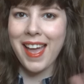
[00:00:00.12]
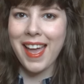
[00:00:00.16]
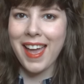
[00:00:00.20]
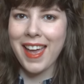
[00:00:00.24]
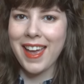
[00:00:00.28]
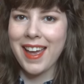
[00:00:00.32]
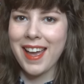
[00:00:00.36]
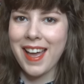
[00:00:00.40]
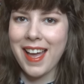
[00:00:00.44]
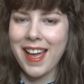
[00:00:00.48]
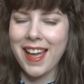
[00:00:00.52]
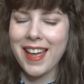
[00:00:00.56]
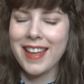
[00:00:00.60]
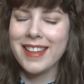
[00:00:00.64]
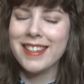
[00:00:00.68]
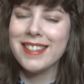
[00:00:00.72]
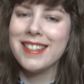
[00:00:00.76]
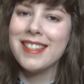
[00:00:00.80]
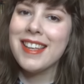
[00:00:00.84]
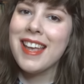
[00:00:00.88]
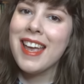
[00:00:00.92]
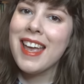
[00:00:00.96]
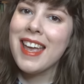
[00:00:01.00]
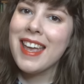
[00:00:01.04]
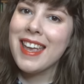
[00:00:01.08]
Hey
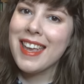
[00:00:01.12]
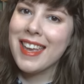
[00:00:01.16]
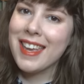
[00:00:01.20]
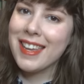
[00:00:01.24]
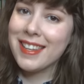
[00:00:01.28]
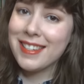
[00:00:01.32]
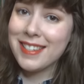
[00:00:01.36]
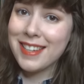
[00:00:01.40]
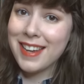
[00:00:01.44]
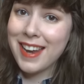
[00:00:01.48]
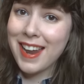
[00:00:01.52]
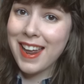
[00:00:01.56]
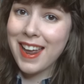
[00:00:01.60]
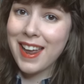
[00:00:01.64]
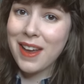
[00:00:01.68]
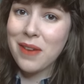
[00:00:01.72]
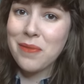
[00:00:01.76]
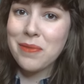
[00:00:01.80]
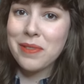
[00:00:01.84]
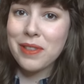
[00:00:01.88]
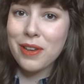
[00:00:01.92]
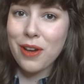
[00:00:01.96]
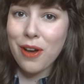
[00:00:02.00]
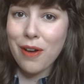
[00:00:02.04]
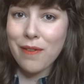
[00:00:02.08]
guys, here today
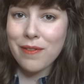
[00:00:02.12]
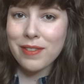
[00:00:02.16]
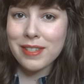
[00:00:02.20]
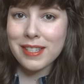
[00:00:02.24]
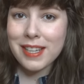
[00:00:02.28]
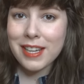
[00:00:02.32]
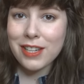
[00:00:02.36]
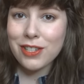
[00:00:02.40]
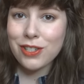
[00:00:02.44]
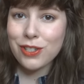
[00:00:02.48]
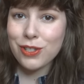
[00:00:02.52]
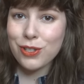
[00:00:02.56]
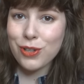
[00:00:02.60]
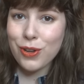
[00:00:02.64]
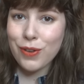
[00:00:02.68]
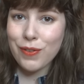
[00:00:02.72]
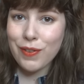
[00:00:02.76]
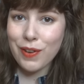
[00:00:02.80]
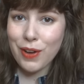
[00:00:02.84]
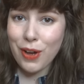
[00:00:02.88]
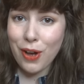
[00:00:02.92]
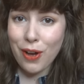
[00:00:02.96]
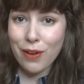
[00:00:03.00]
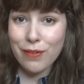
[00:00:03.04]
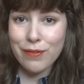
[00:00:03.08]
with the Conversations
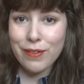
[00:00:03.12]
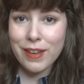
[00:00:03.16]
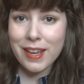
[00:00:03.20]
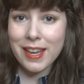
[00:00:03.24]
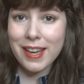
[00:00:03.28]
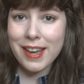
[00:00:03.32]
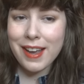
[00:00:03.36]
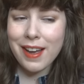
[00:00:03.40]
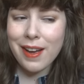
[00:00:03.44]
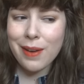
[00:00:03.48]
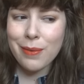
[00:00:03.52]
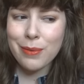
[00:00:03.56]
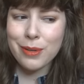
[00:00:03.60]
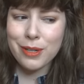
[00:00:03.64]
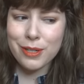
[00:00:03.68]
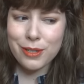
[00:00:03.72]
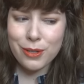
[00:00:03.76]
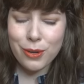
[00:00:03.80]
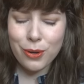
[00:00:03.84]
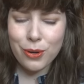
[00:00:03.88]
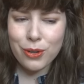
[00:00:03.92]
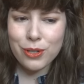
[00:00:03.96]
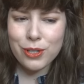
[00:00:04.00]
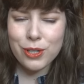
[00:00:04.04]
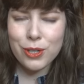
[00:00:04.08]
Over Coffee, I want
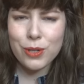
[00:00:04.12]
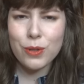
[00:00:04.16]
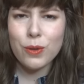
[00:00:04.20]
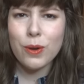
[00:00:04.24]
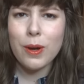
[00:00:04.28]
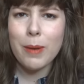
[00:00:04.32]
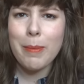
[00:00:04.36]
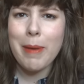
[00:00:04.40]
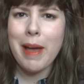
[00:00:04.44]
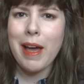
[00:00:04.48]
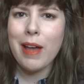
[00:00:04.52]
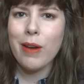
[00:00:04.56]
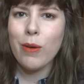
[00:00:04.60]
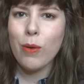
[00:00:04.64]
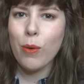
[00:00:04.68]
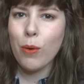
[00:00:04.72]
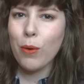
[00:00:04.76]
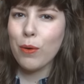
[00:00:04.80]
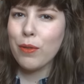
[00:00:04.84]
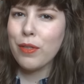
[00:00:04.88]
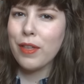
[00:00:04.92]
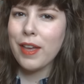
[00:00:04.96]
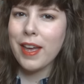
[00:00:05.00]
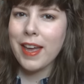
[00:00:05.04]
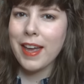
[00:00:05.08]
to talk to you about
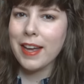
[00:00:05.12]
author